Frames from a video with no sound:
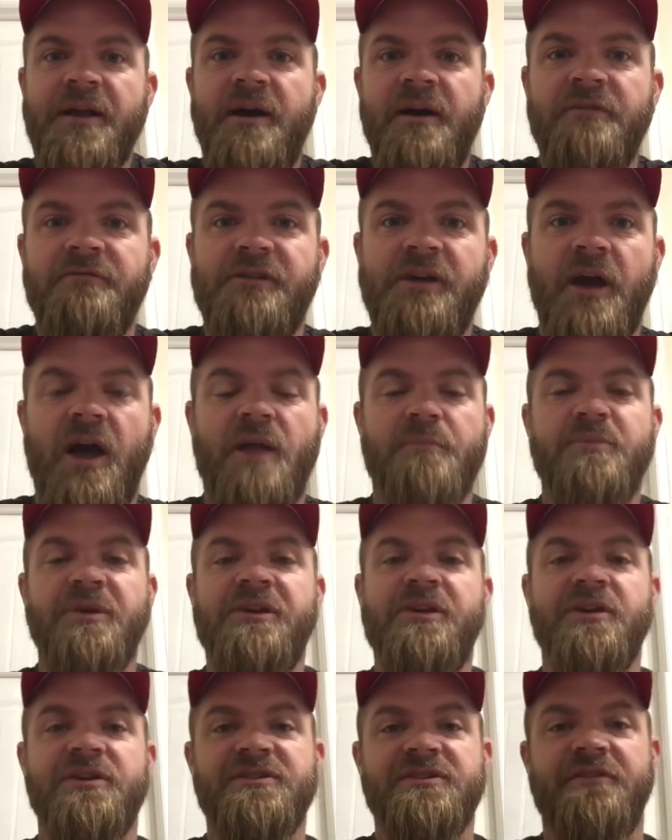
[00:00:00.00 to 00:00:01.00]
of God
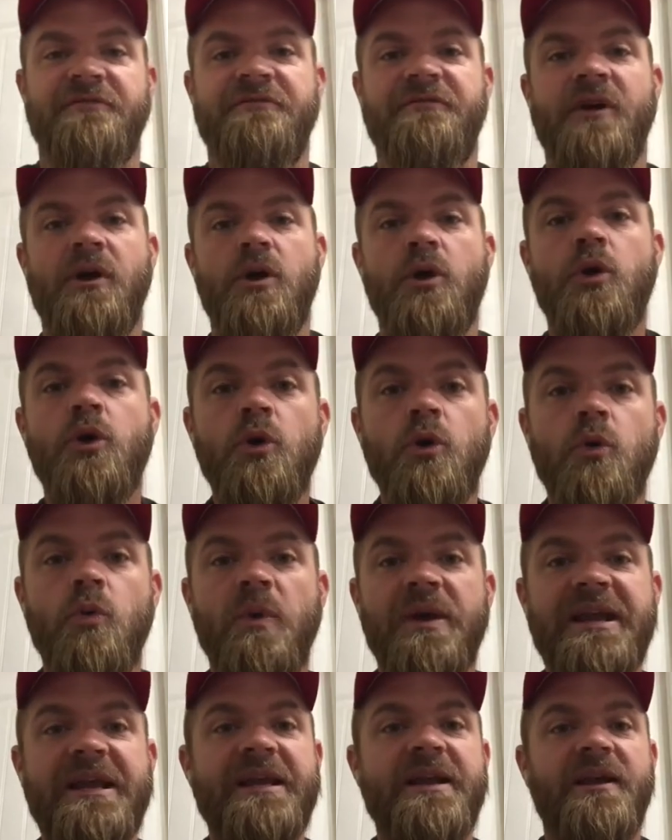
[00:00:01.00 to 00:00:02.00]
because of who
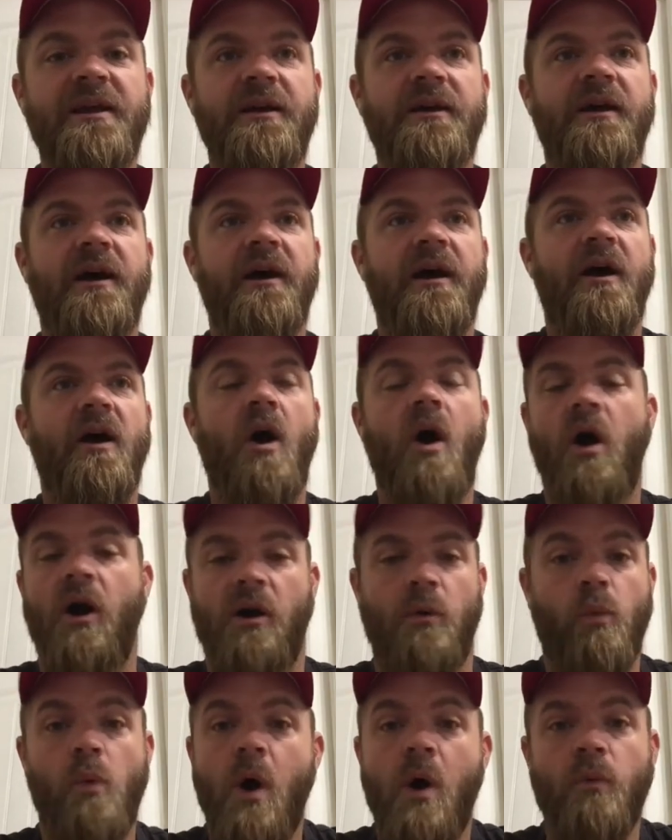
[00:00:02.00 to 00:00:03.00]
we uh,
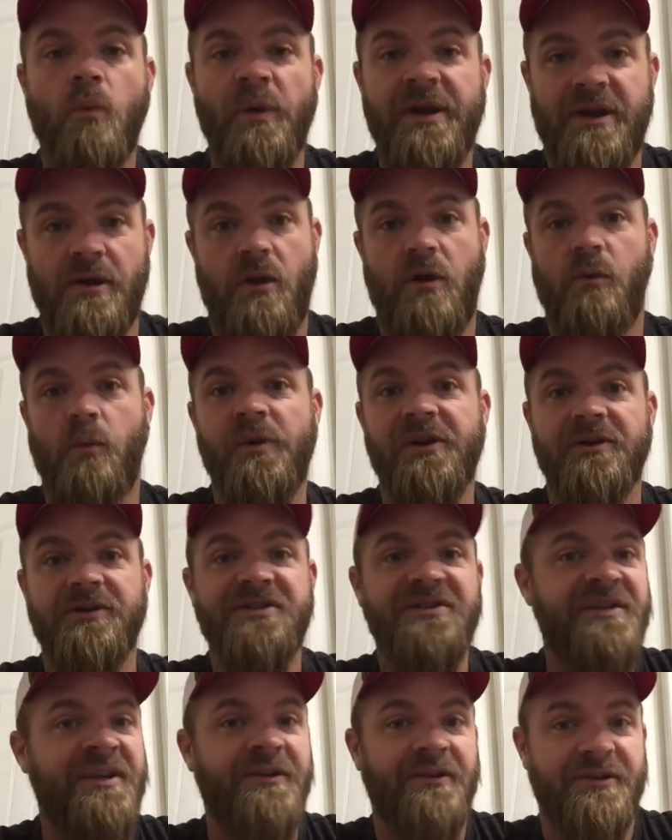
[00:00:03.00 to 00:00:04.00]
are, what we are. We're
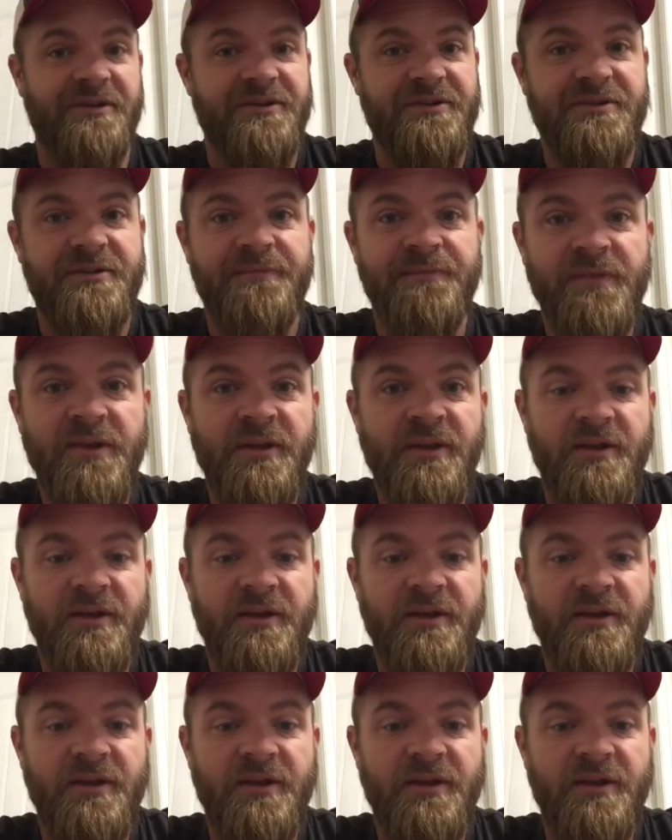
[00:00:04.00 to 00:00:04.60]
sinners.